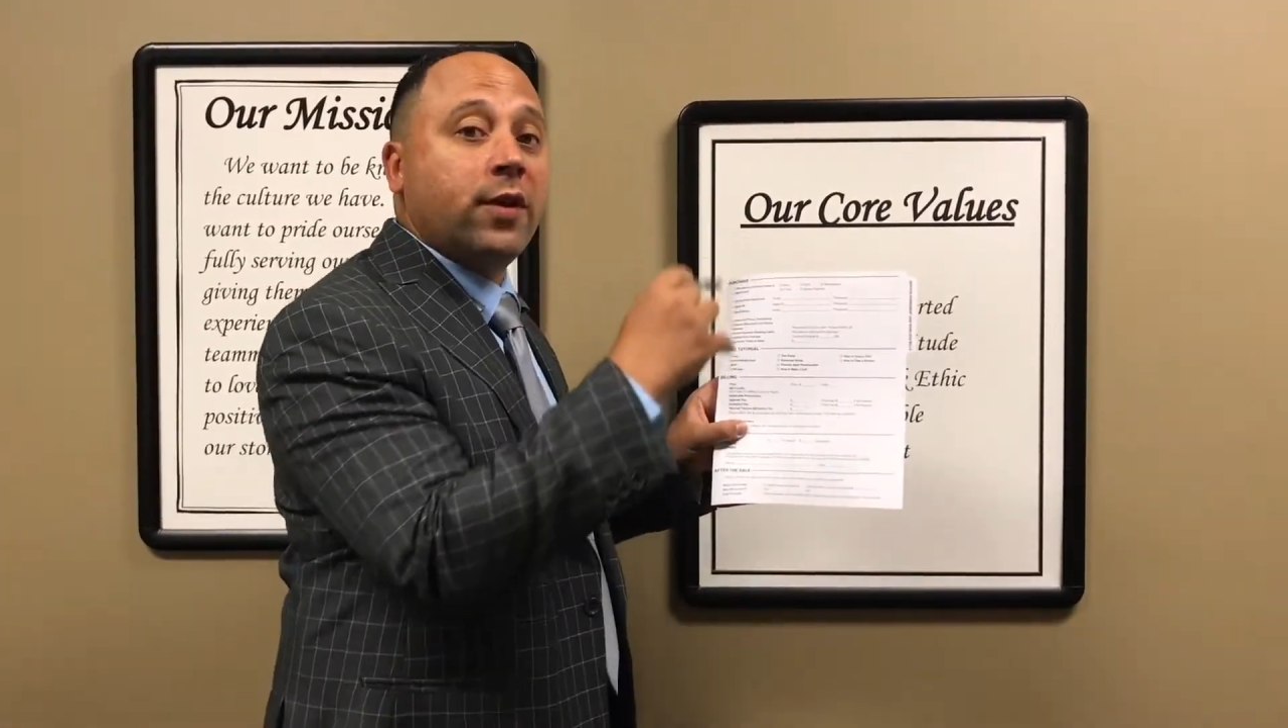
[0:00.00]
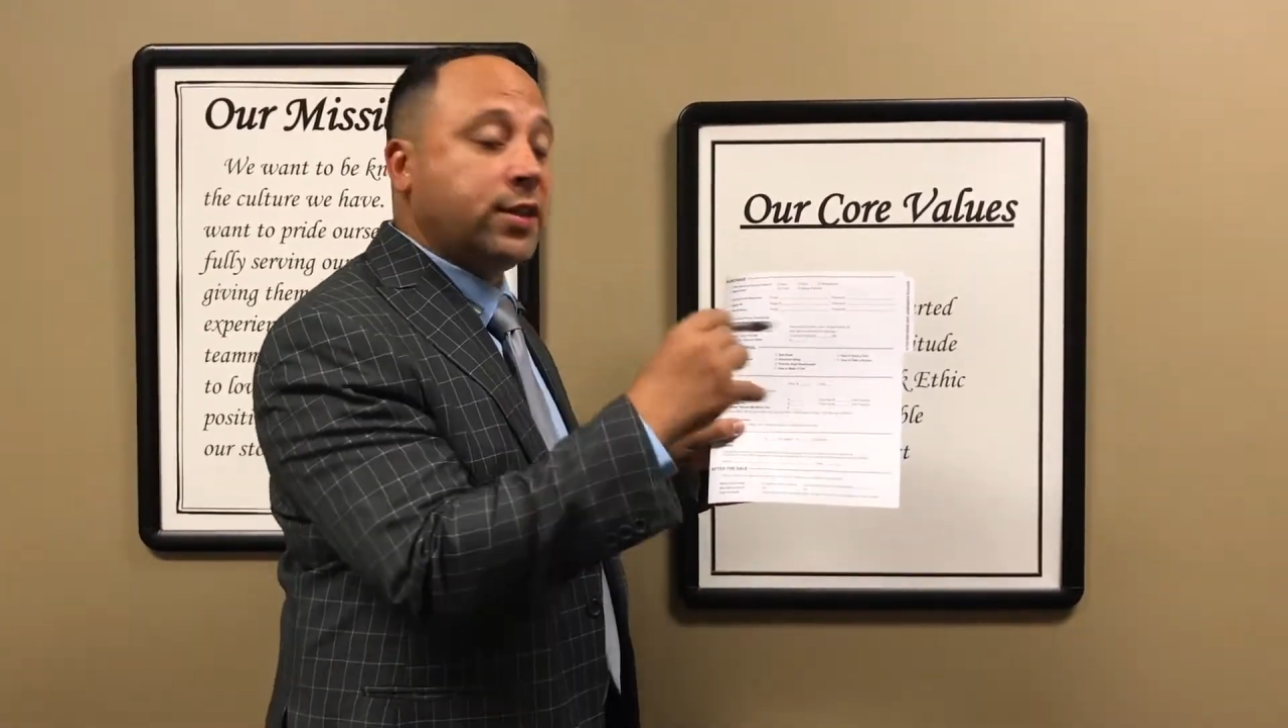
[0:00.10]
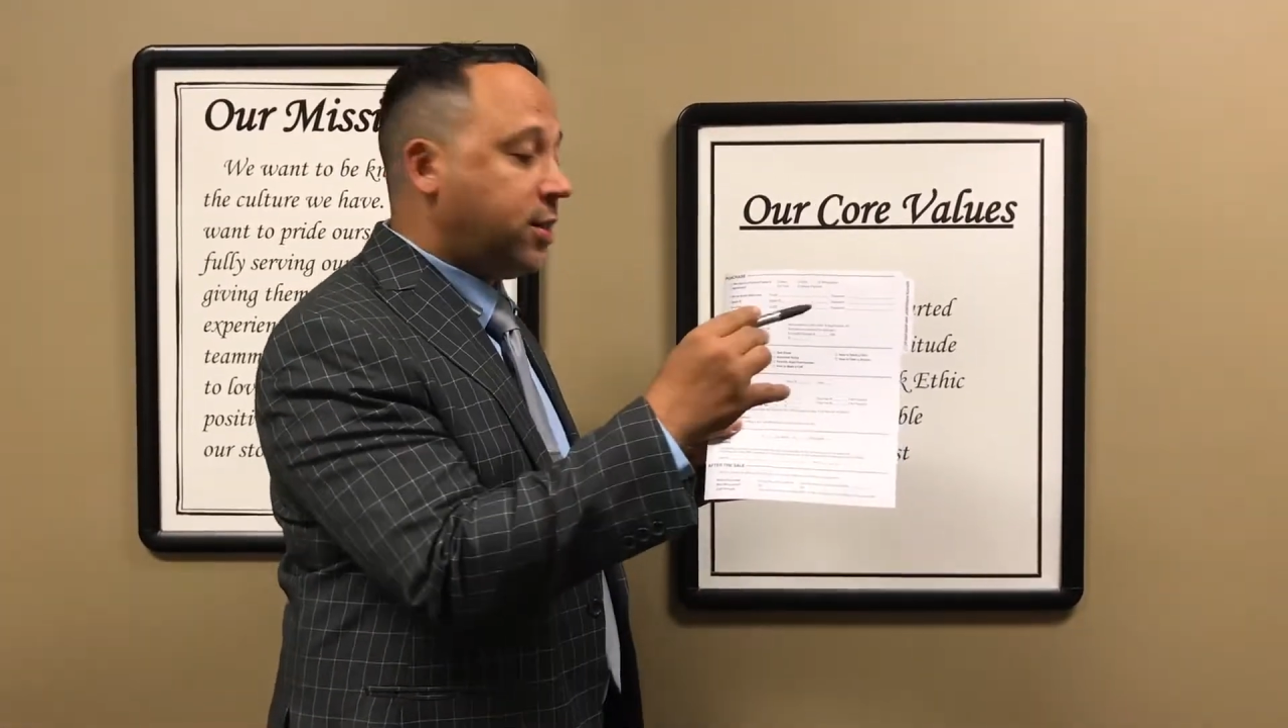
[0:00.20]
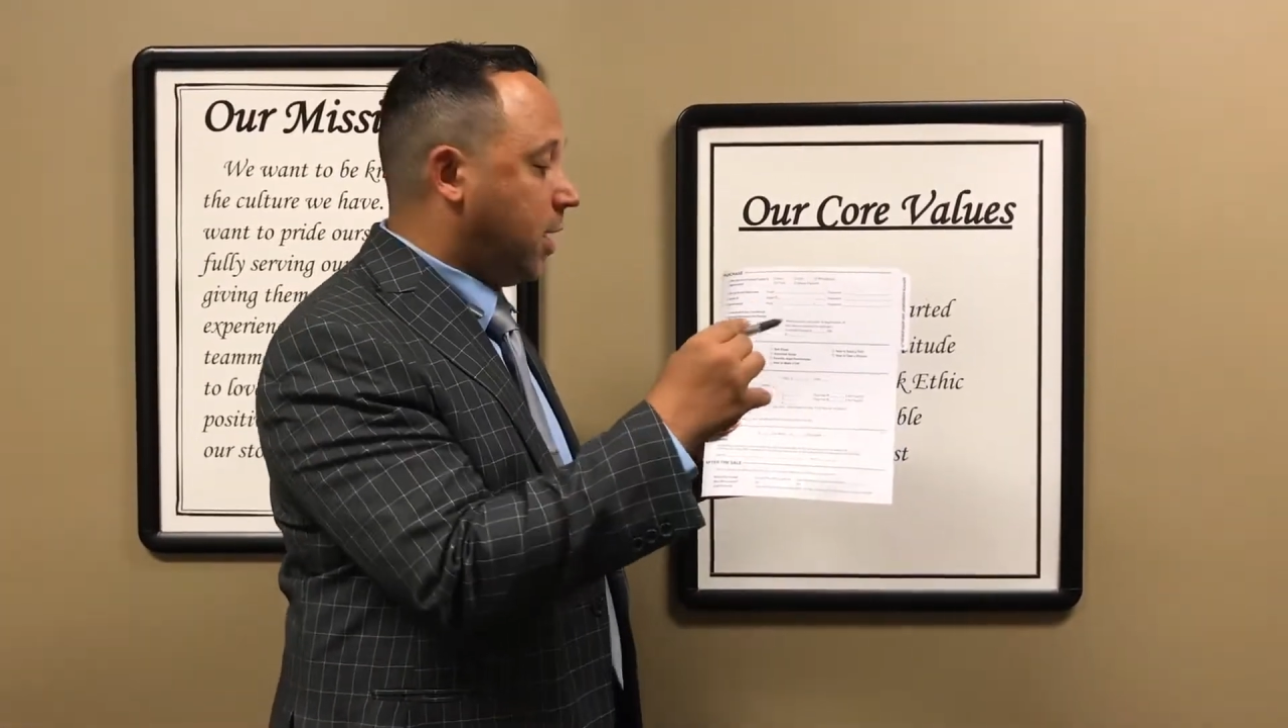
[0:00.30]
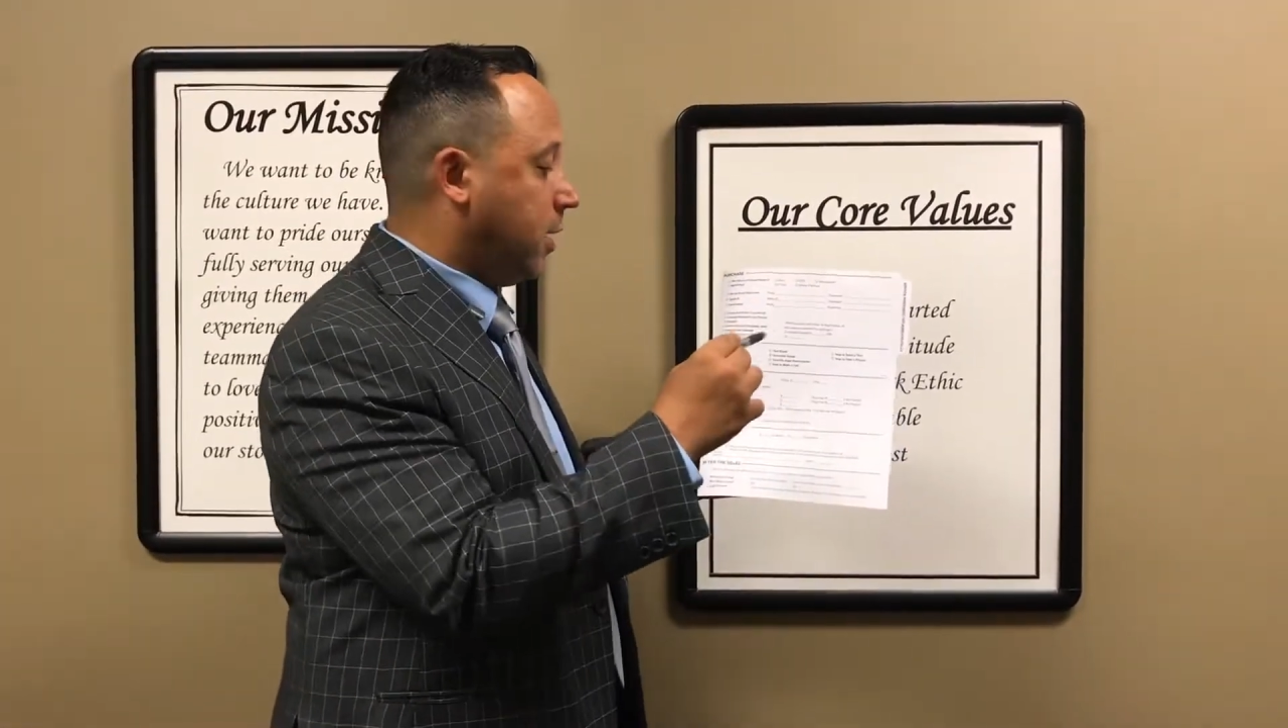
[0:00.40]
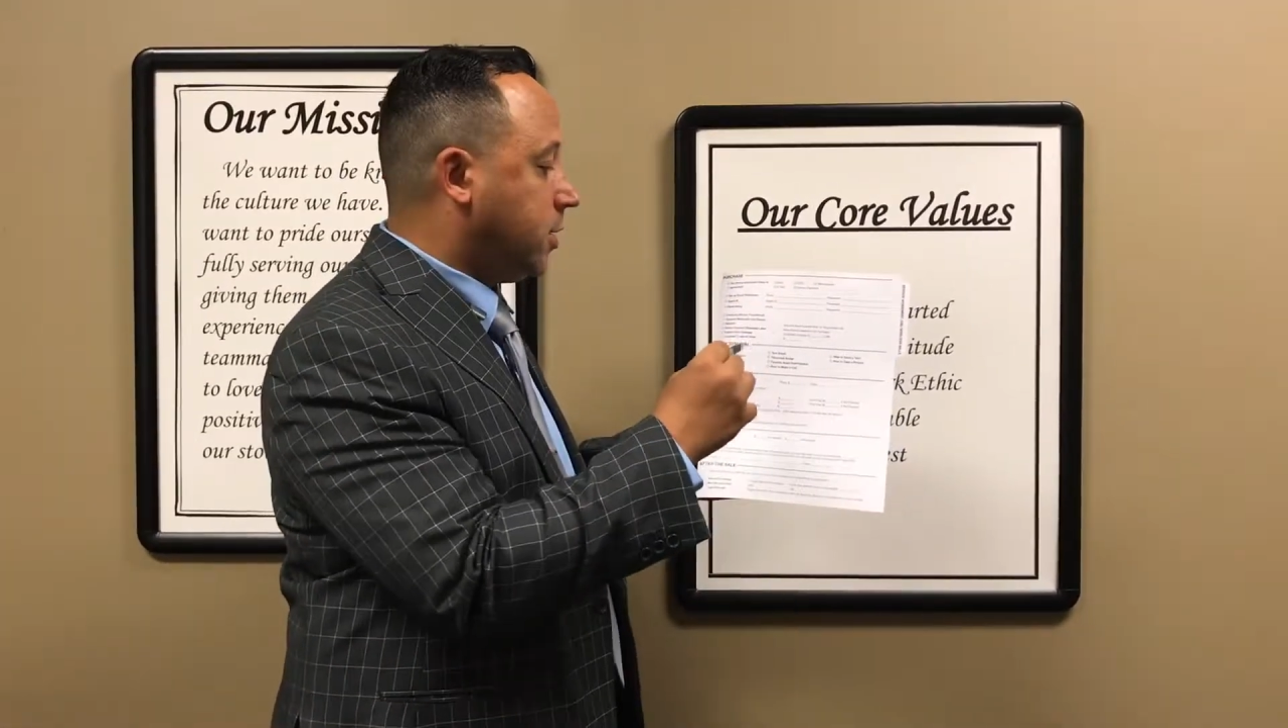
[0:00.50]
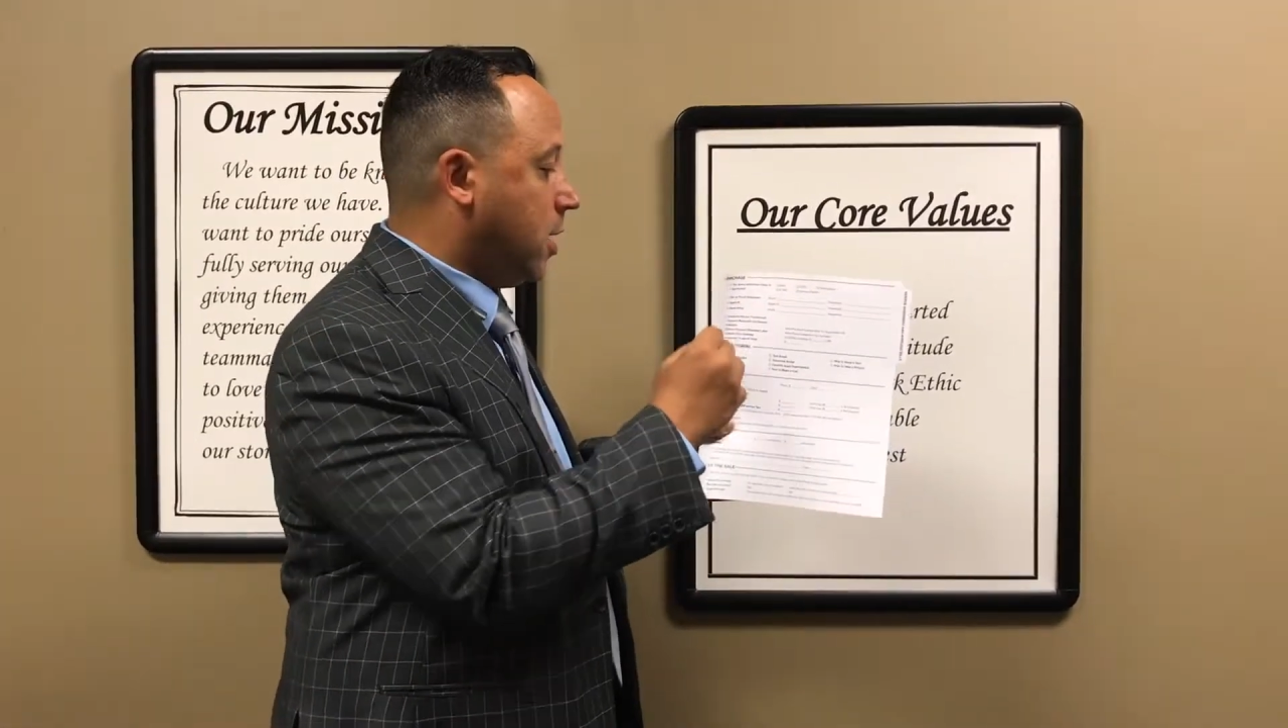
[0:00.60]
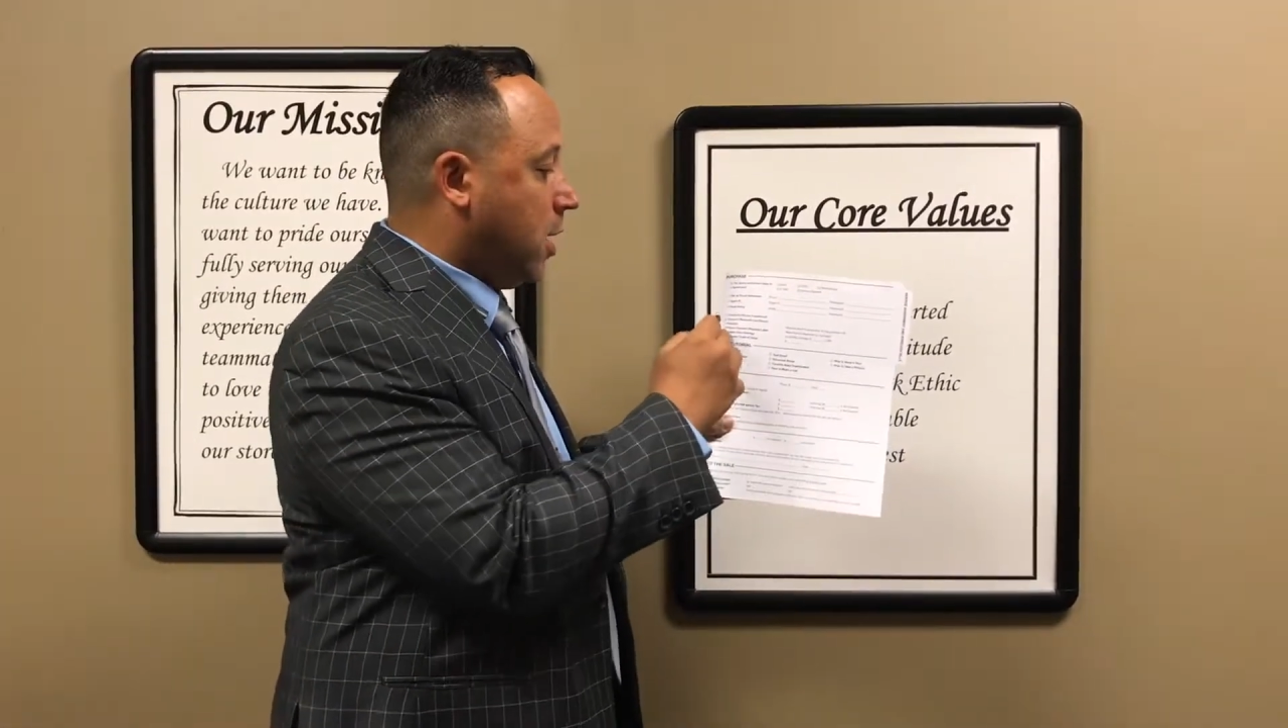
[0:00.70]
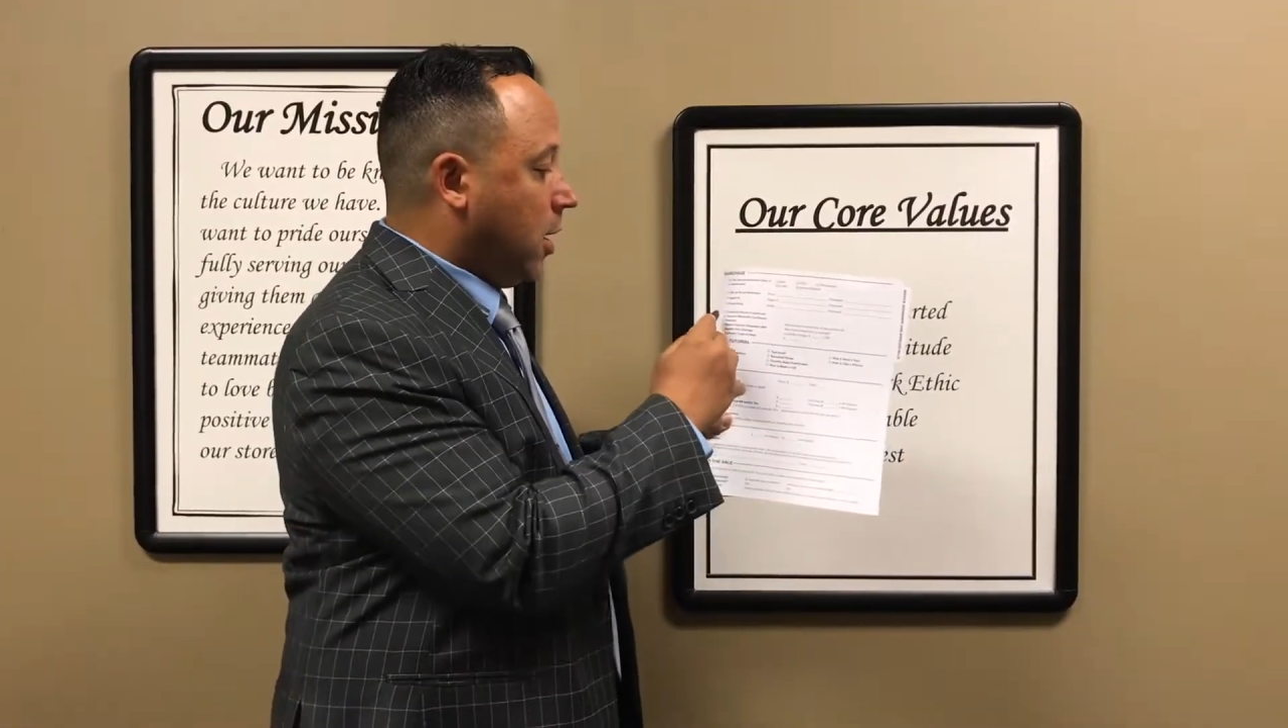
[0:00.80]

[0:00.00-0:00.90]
these things.